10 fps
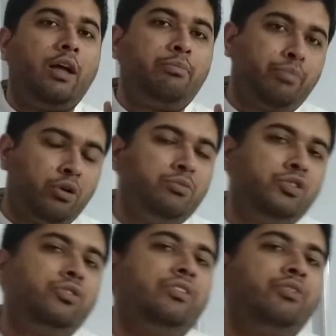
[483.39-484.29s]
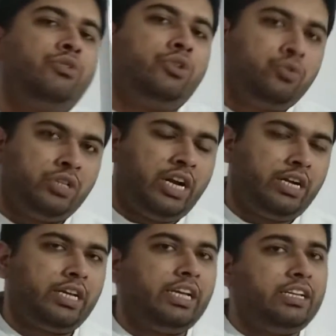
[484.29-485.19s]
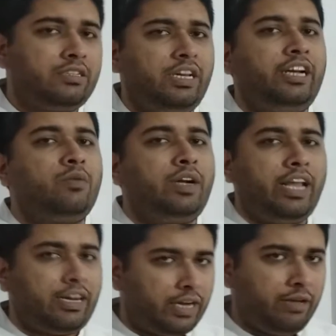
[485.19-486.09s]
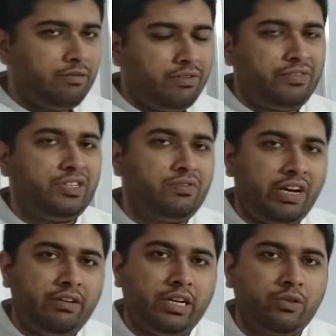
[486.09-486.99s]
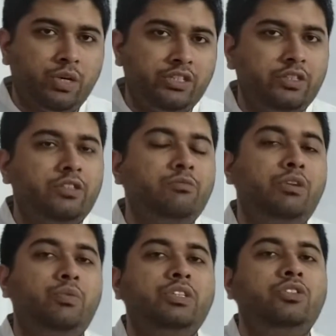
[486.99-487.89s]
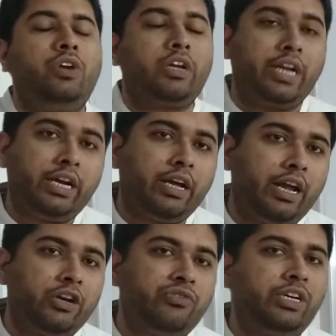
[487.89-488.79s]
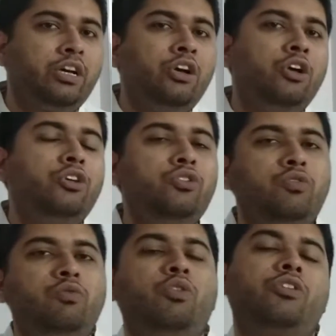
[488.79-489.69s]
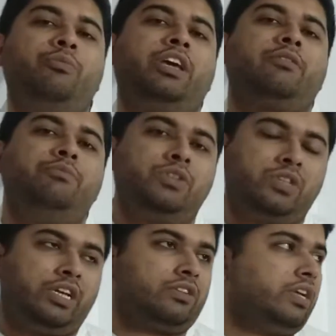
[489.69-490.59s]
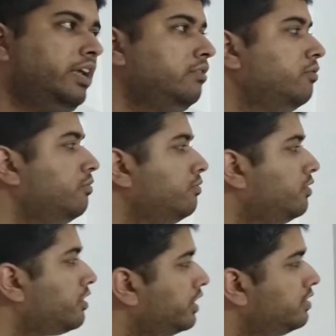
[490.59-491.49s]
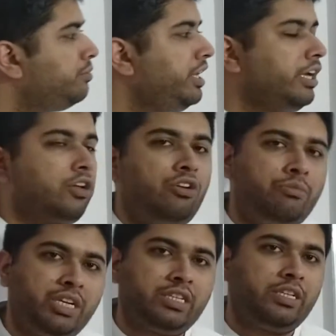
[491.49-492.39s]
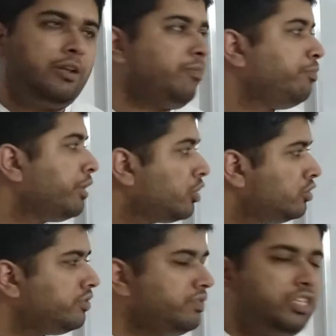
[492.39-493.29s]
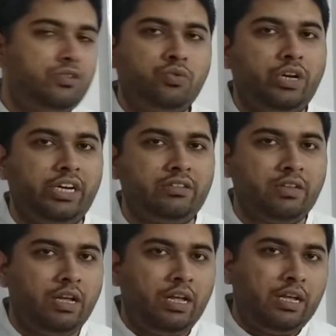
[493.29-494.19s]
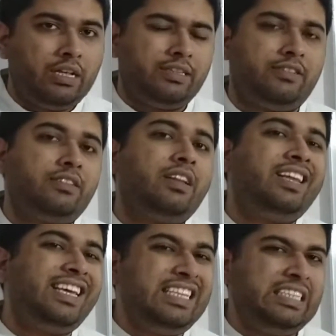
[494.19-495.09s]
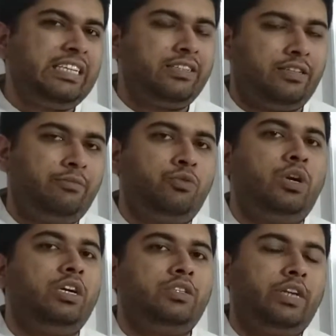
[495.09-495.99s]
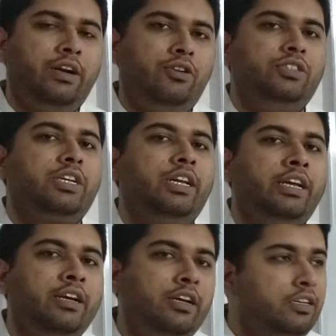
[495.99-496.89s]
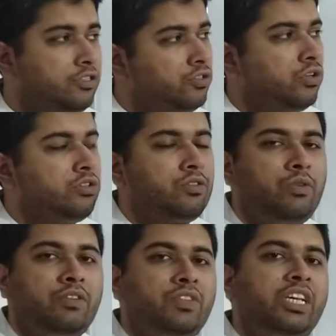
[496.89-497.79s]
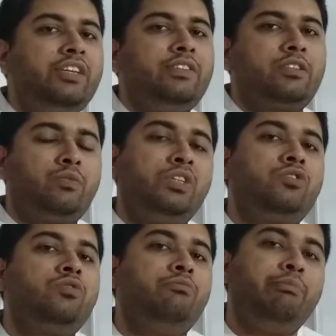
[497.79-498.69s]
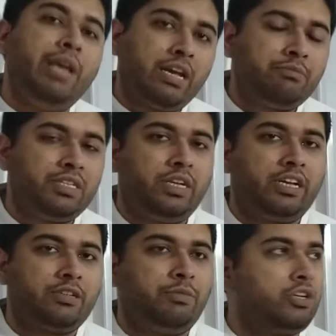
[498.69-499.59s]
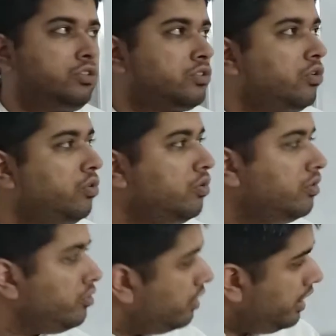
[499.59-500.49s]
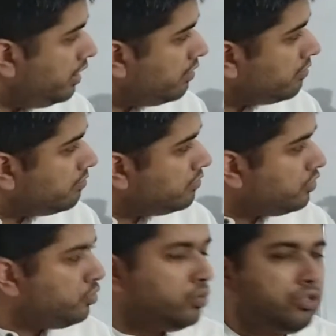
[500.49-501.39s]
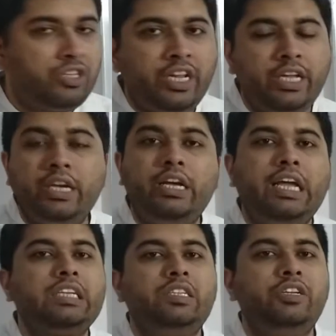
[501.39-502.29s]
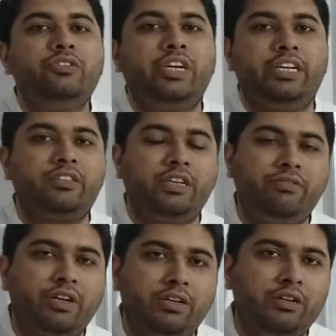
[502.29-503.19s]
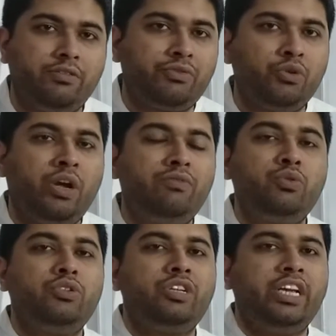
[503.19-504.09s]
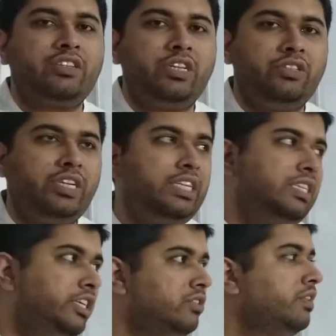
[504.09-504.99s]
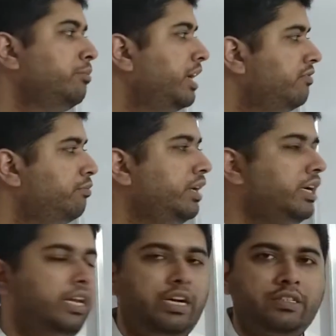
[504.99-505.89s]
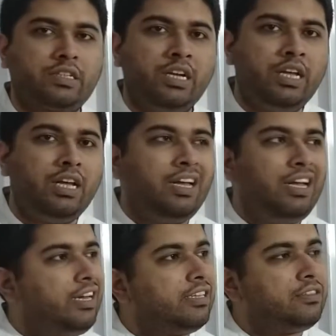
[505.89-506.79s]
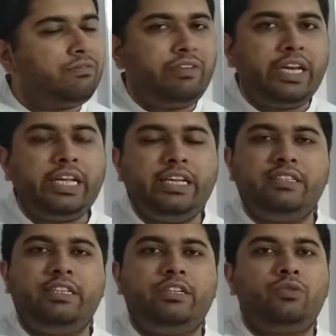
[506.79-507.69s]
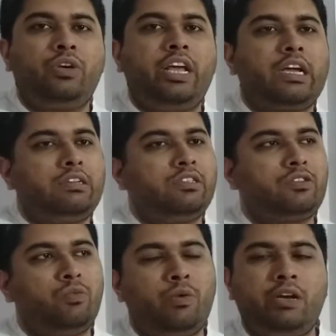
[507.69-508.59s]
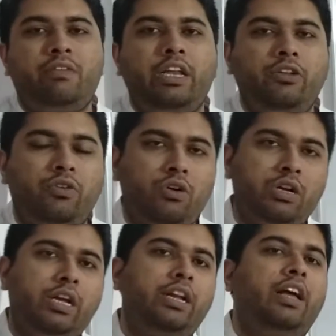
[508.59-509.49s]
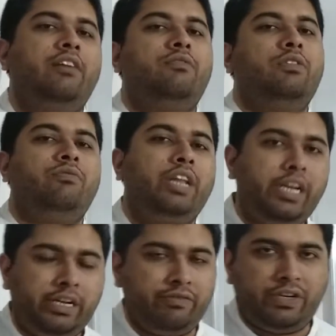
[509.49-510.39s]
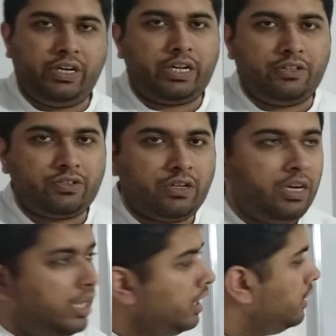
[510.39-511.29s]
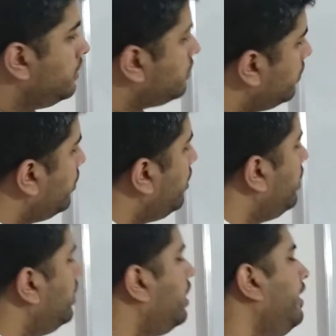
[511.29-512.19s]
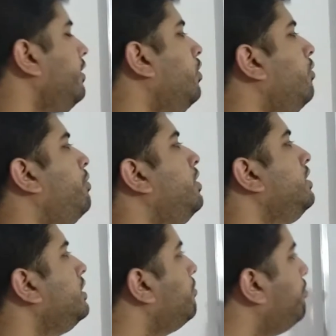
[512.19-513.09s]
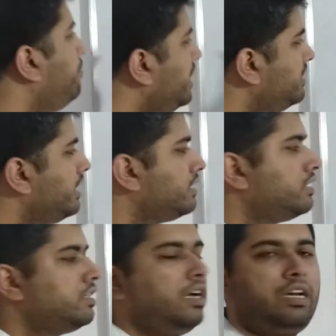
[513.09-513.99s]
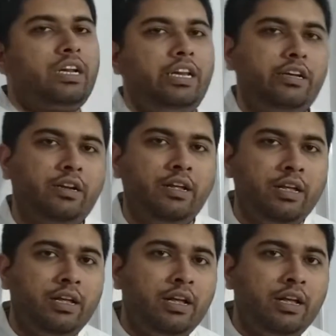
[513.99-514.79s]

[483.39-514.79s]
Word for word: I promise you, if you do that, initially it will take time, first 5-10 questions, but once you get a hang of it, you won't make mistakes. And trust me, economics, because of these two rates, this is an easy concept to understand logically, this is also one of the easiest ones to make mistakes because in two or three exchange rates, if, if you have two or three exchange rates, each of them have bid and ask. It is very easy to take just one value wrong and have a very different answer. So I hope the basics are clear.